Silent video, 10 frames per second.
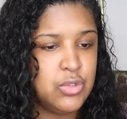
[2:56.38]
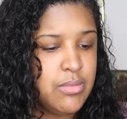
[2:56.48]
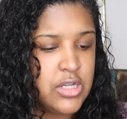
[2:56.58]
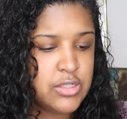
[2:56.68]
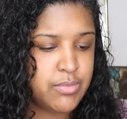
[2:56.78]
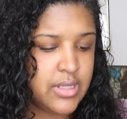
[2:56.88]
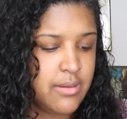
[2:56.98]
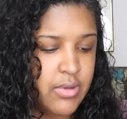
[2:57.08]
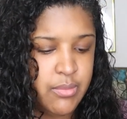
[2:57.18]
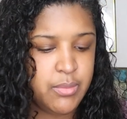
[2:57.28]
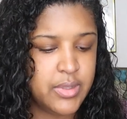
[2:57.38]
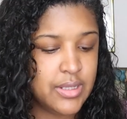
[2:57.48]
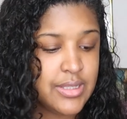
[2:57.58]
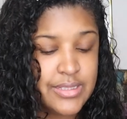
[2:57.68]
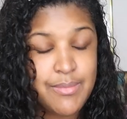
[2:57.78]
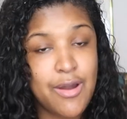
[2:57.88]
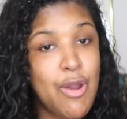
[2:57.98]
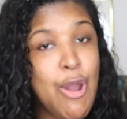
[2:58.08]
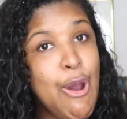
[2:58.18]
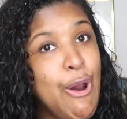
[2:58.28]
too much, but I'm gonna be putting this
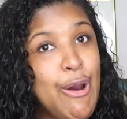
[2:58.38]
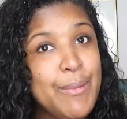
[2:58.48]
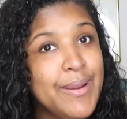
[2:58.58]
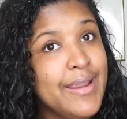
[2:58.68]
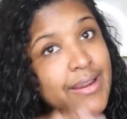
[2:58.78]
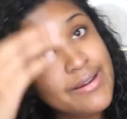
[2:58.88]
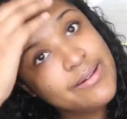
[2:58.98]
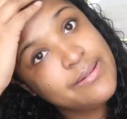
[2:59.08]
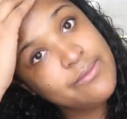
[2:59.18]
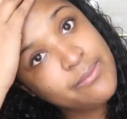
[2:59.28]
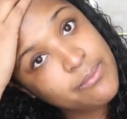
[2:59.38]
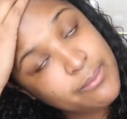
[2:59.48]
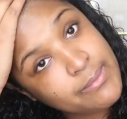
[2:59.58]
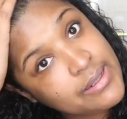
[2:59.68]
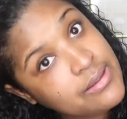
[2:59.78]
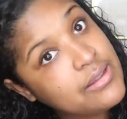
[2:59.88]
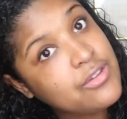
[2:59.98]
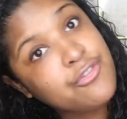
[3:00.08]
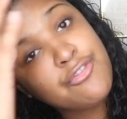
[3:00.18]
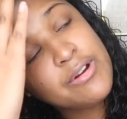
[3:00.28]
amount on my hair, mainly in
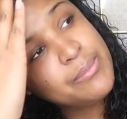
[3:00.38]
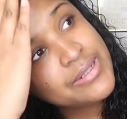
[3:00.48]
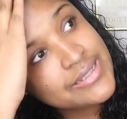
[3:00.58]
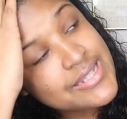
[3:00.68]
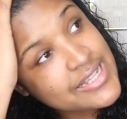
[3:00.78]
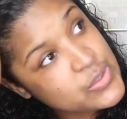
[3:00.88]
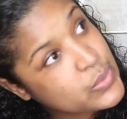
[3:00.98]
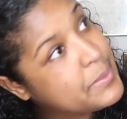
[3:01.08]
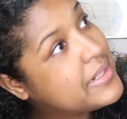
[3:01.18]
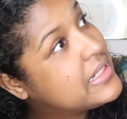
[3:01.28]
the front, because that's where